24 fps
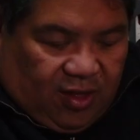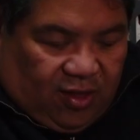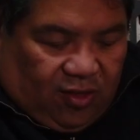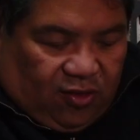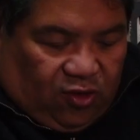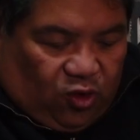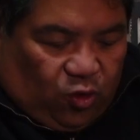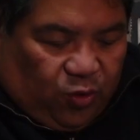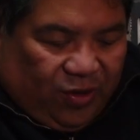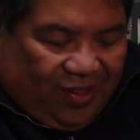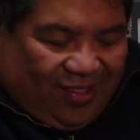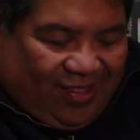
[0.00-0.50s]

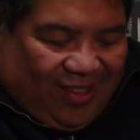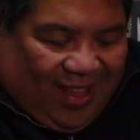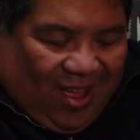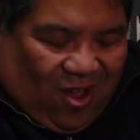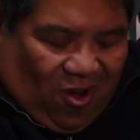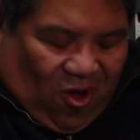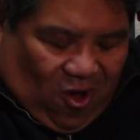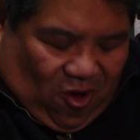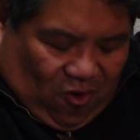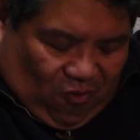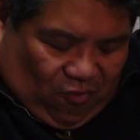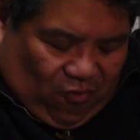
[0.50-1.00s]
twist that
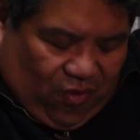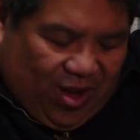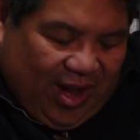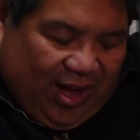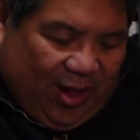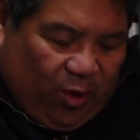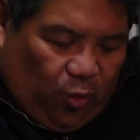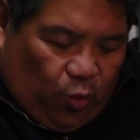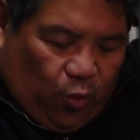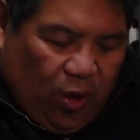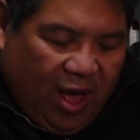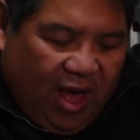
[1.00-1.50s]
on really
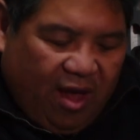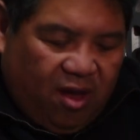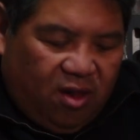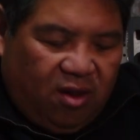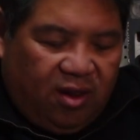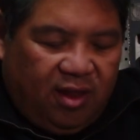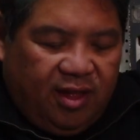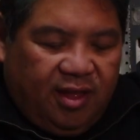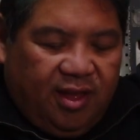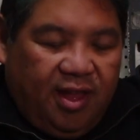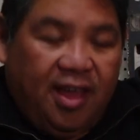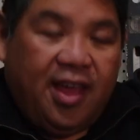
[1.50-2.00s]

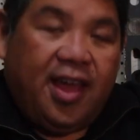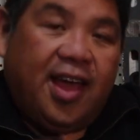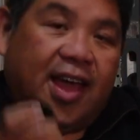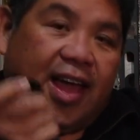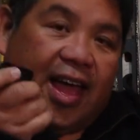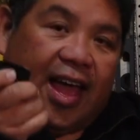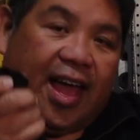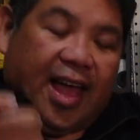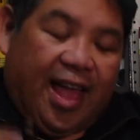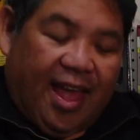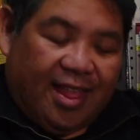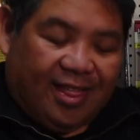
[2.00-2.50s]
well,
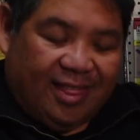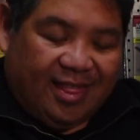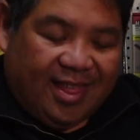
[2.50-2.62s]
and